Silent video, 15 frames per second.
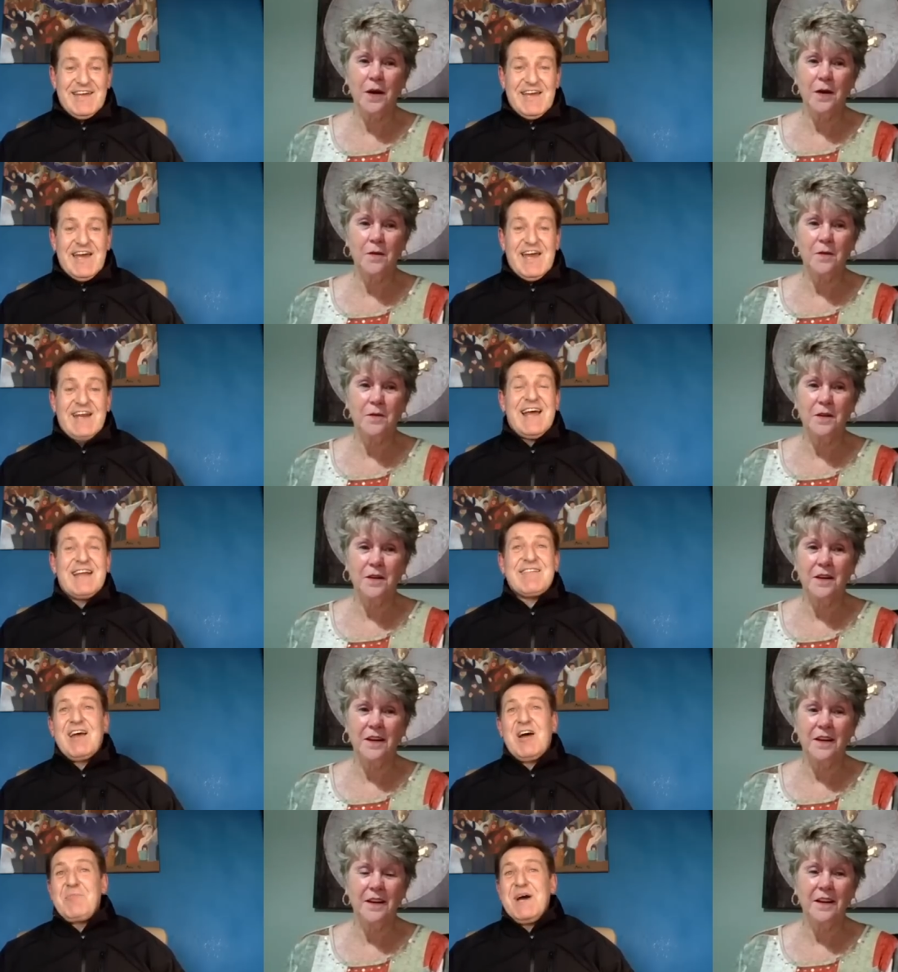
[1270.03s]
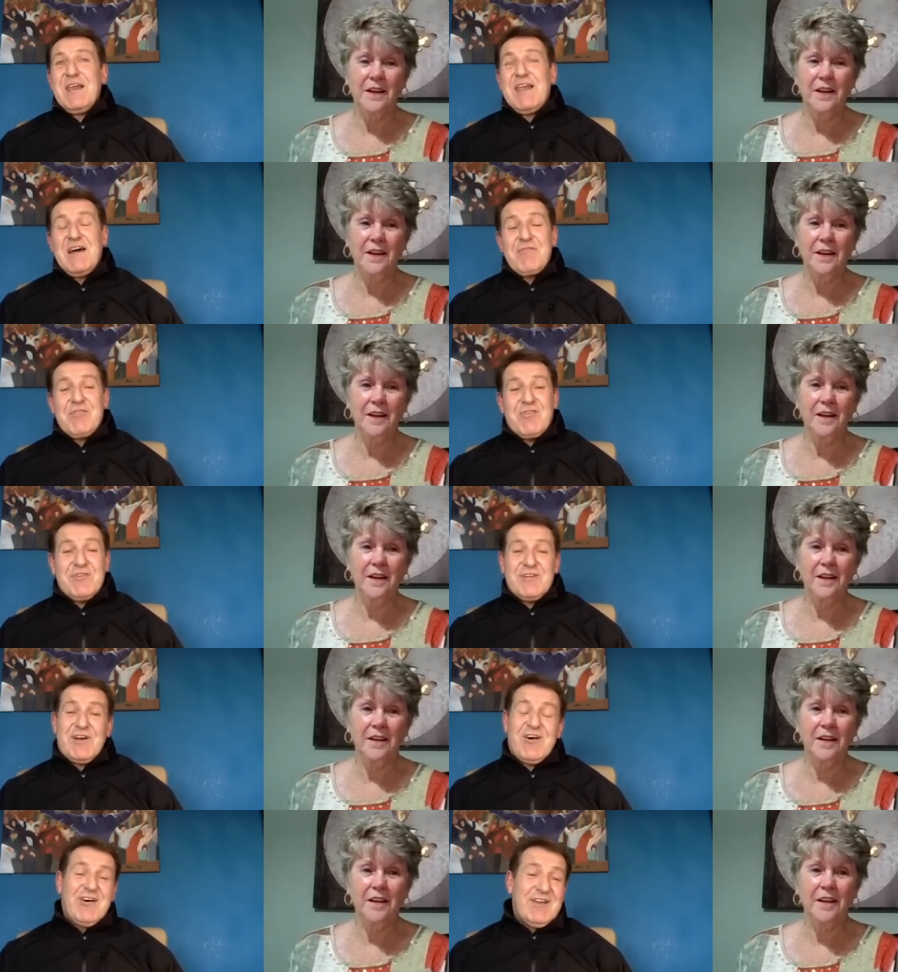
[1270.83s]
Speaker 1: Wow. And that's how my life
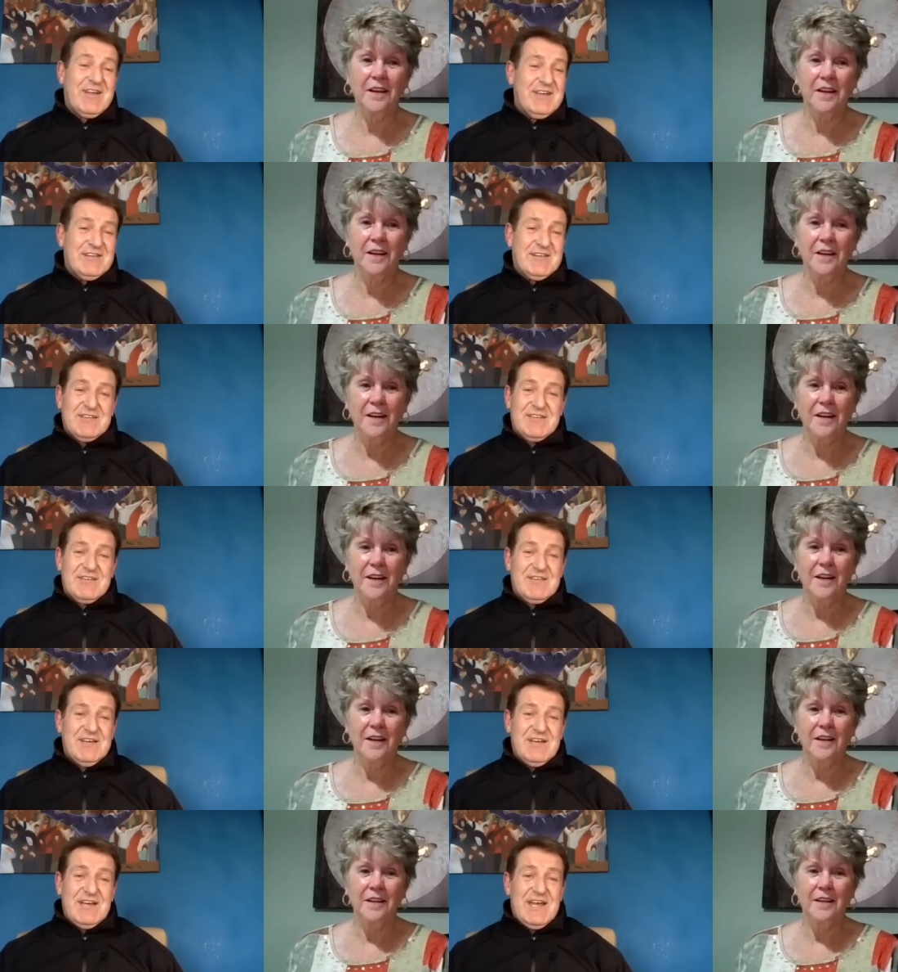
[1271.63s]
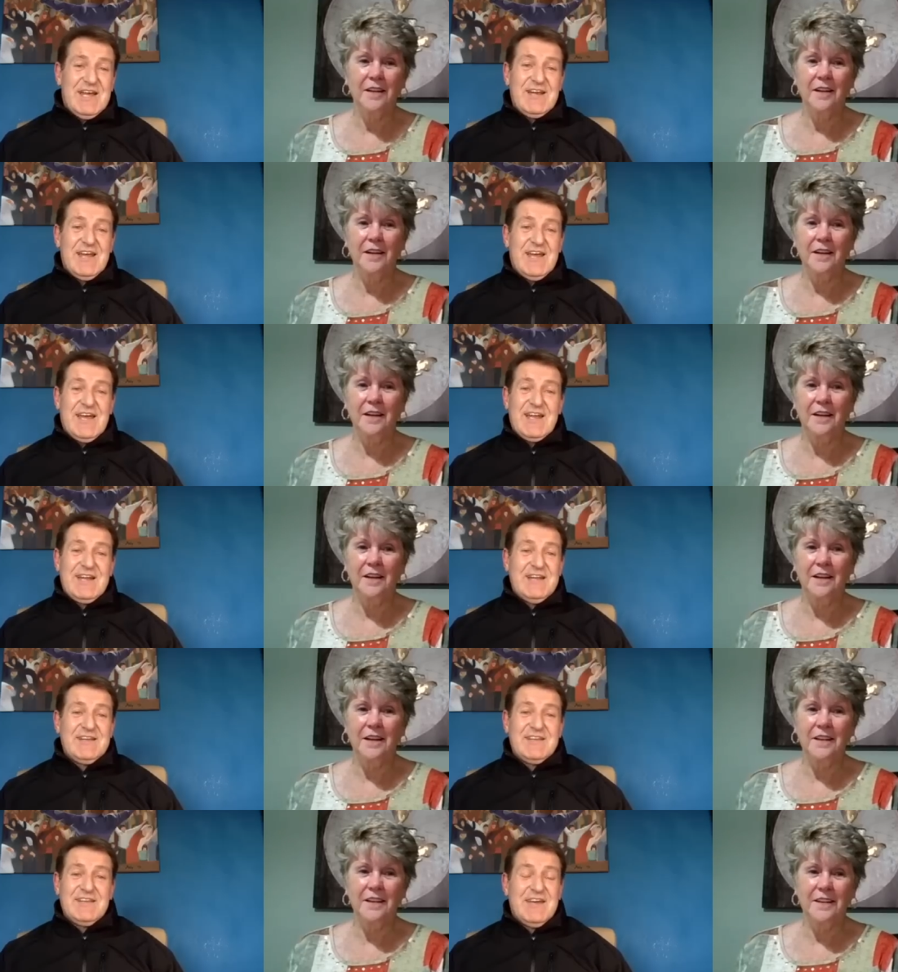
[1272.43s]
started. And
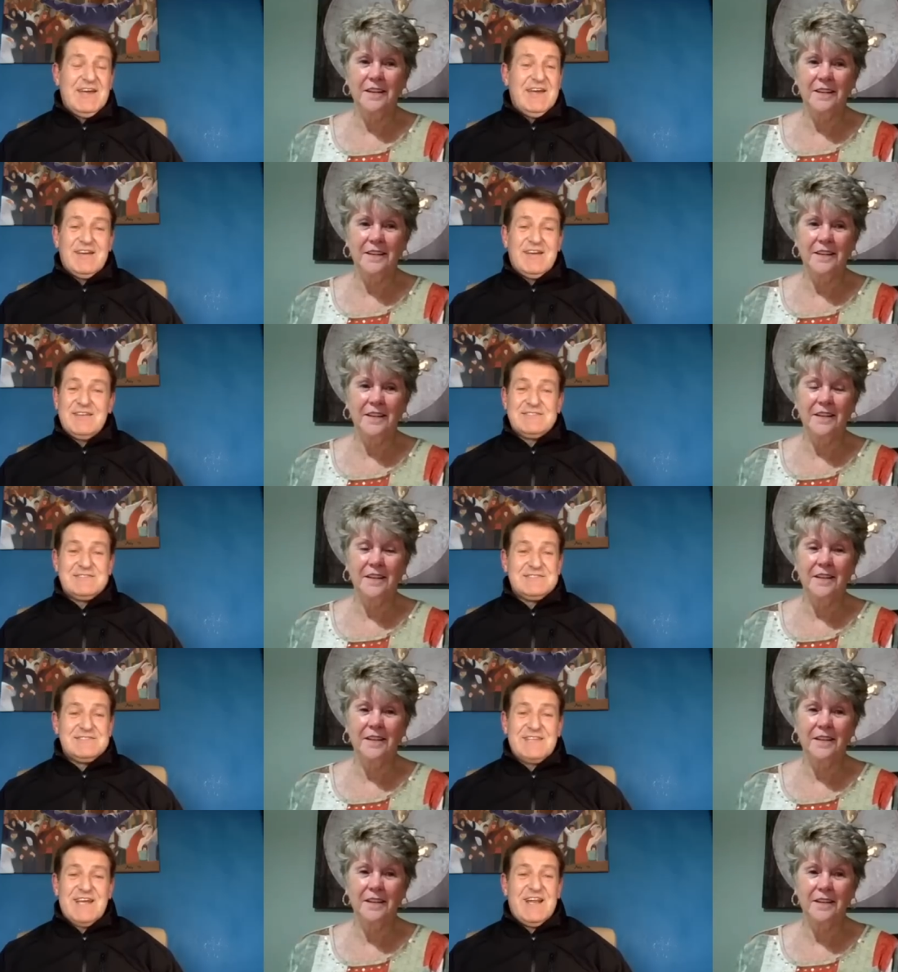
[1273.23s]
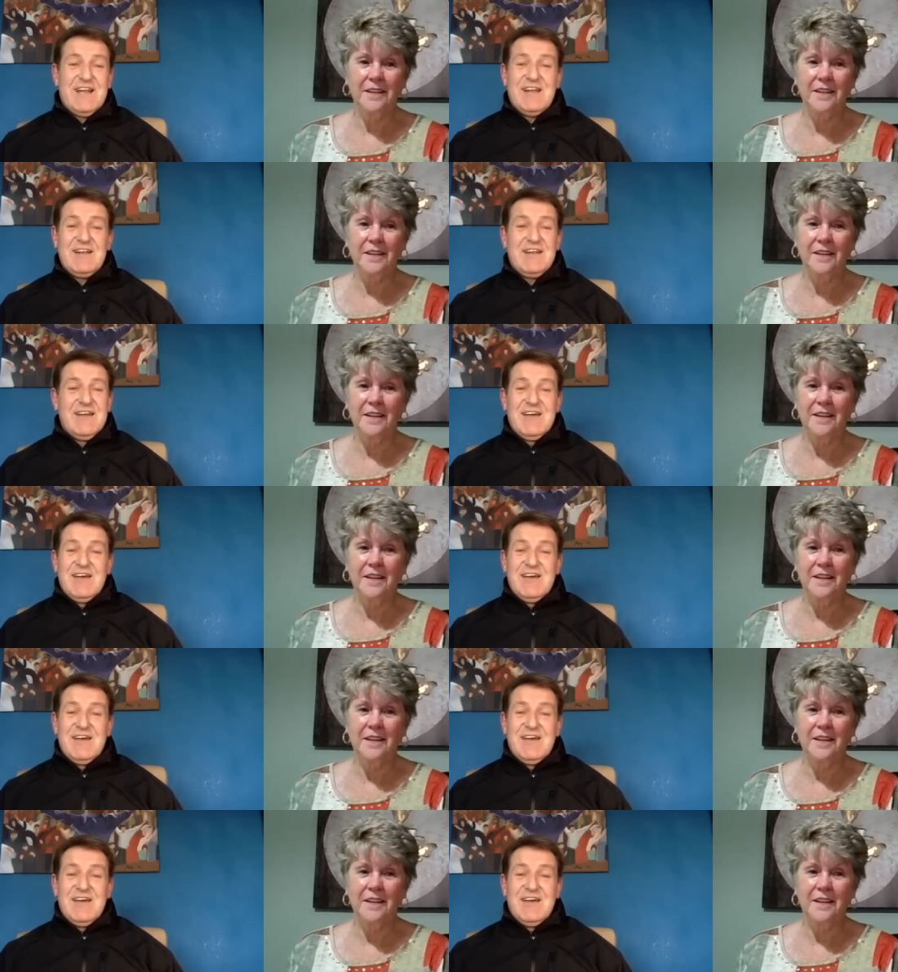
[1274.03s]
and yeah, then